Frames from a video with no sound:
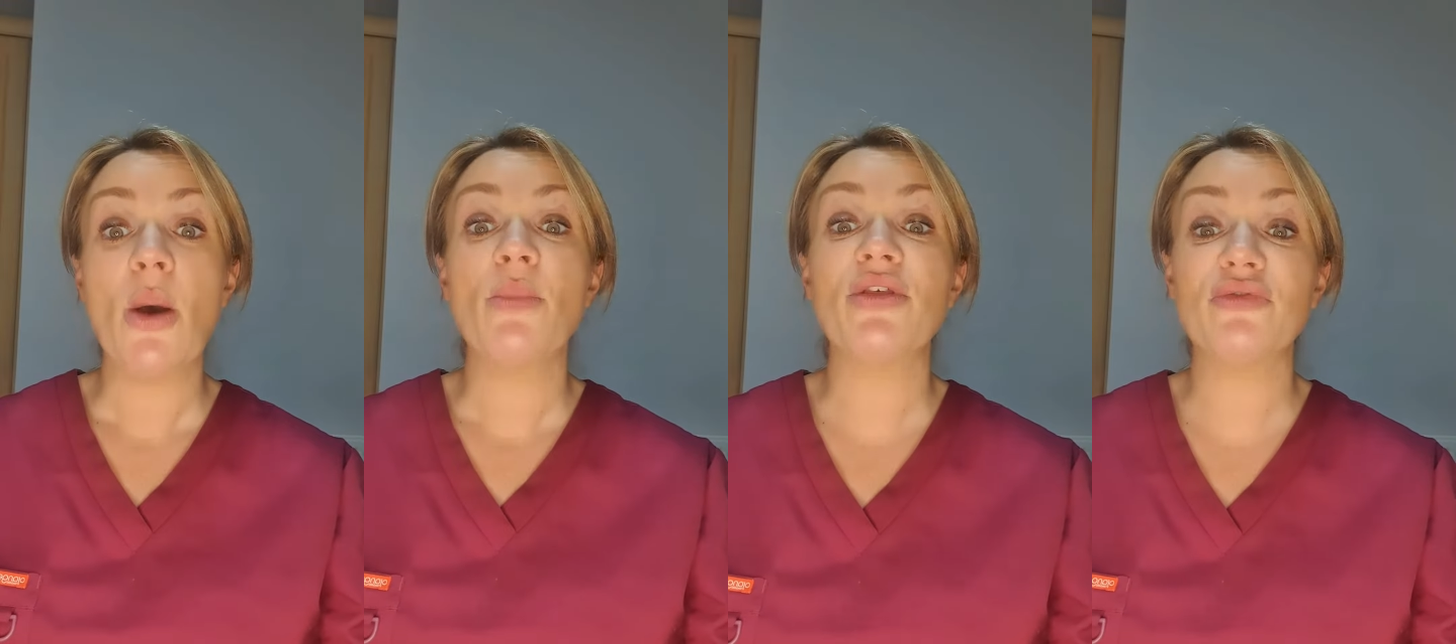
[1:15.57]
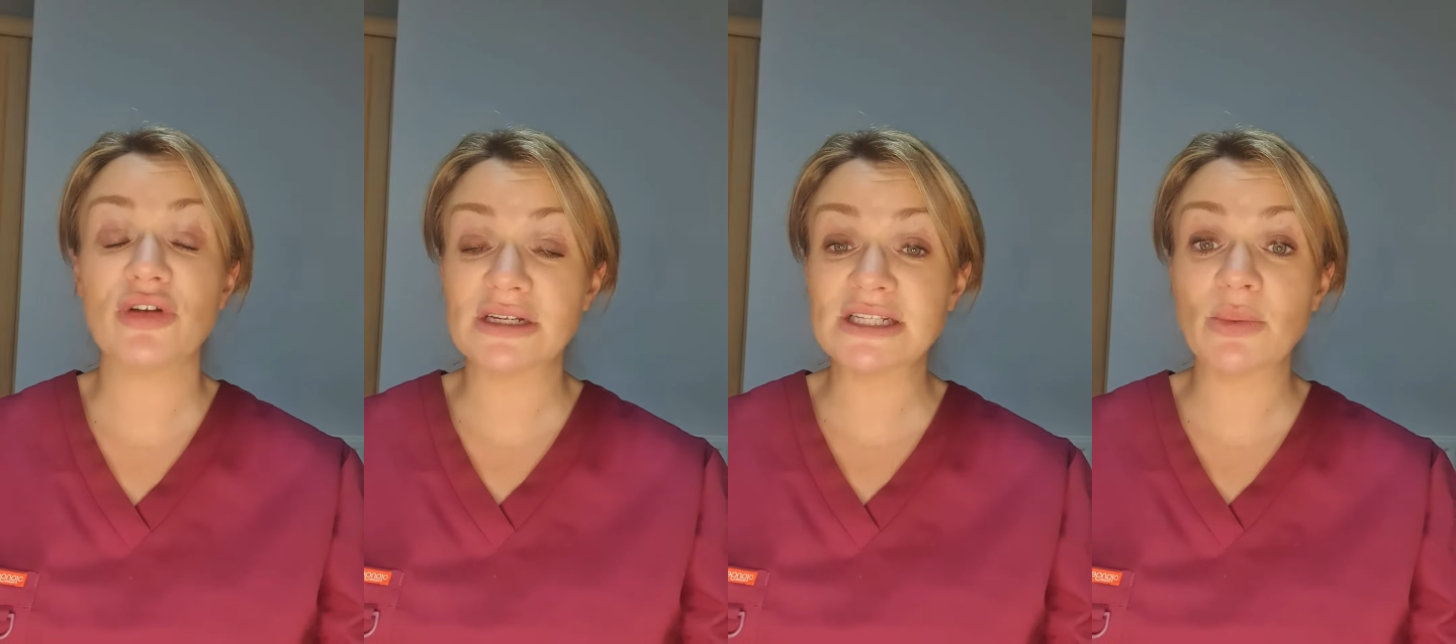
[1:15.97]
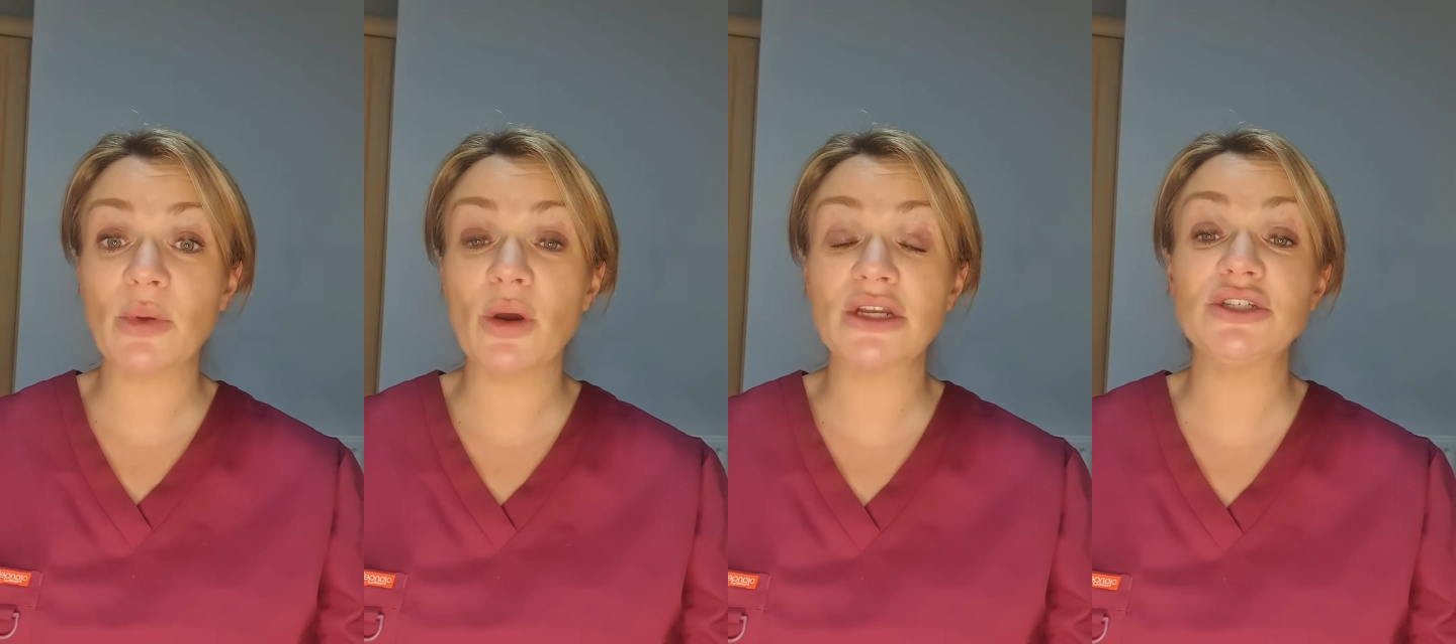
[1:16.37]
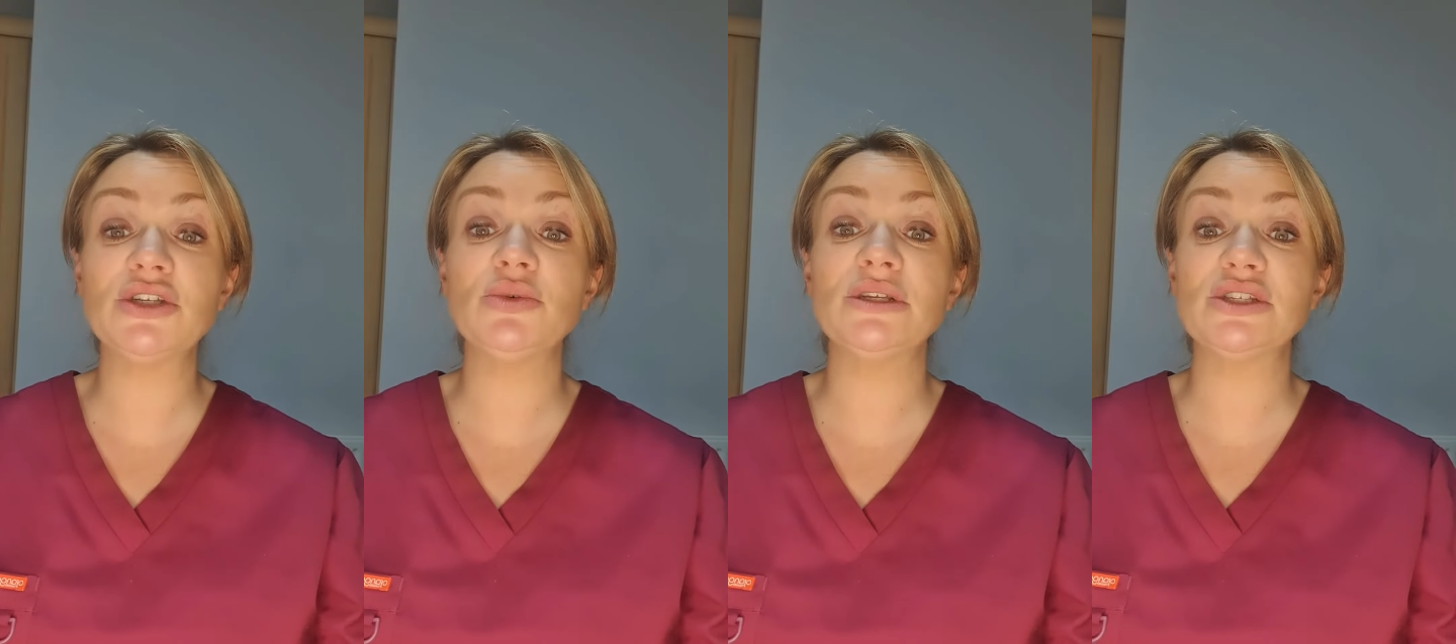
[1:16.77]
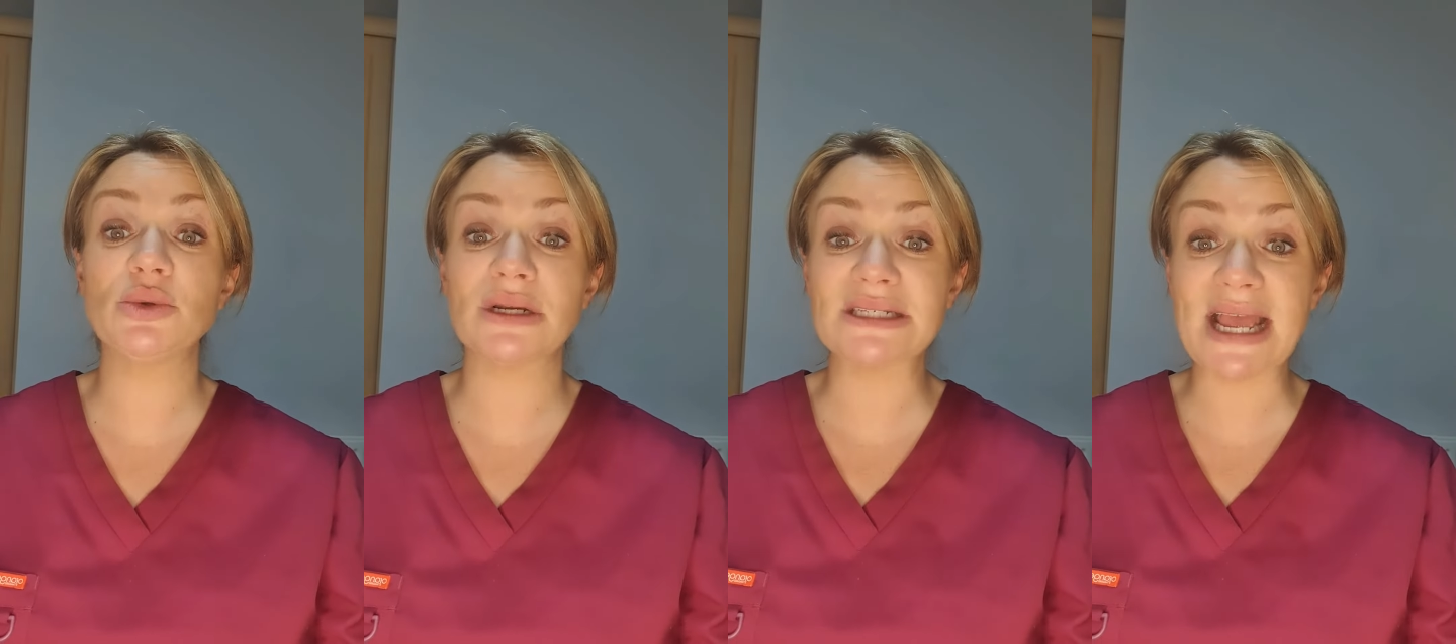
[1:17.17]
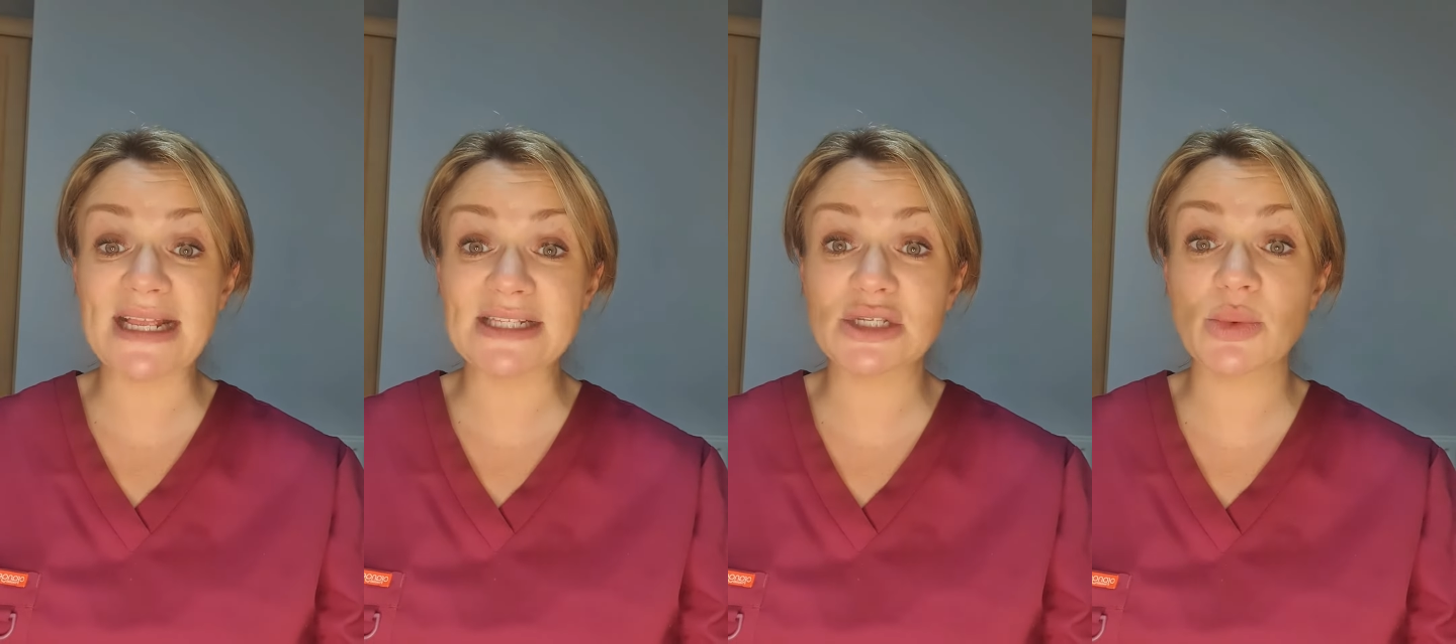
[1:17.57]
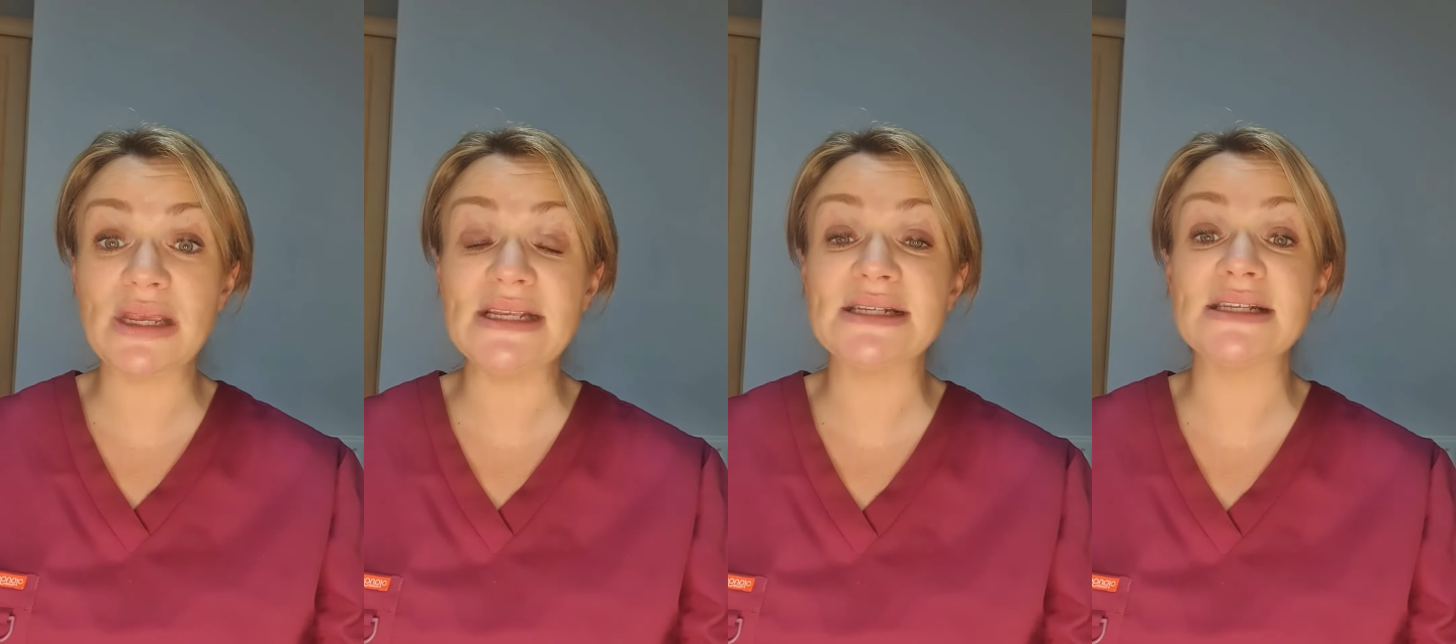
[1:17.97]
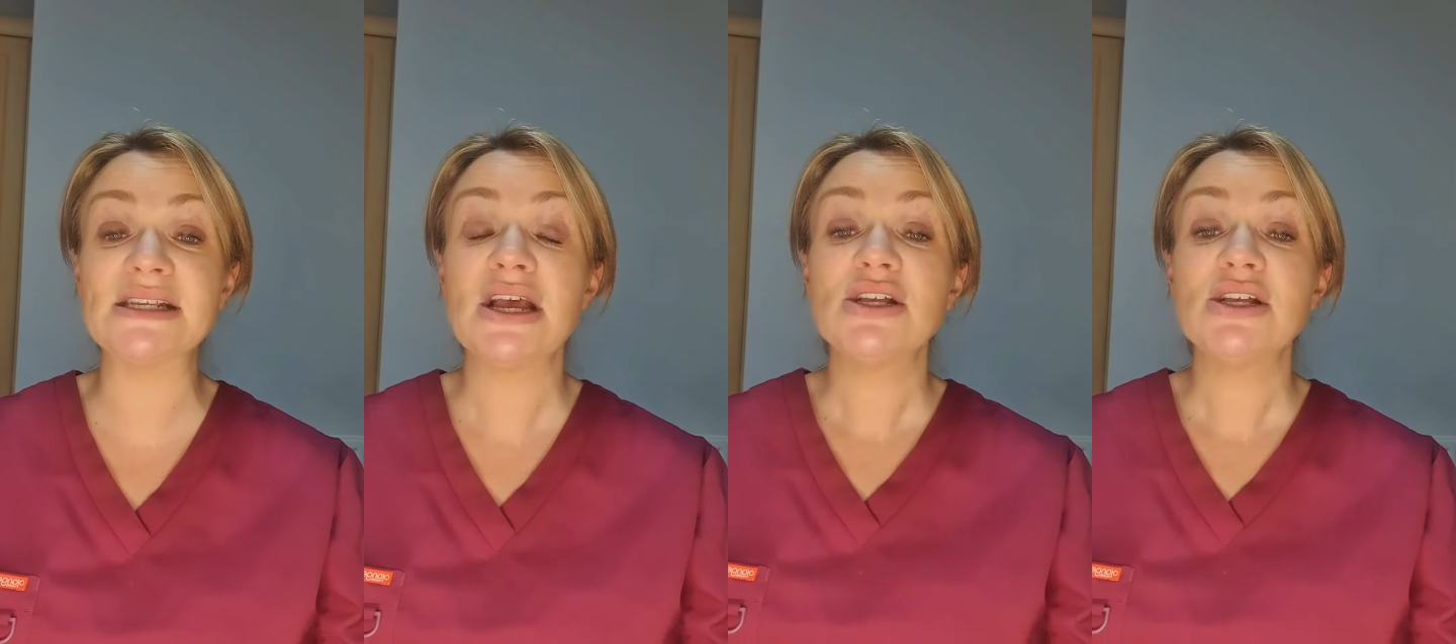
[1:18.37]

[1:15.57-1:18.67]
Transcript: But the first thing we want to do is do our 10 squeezes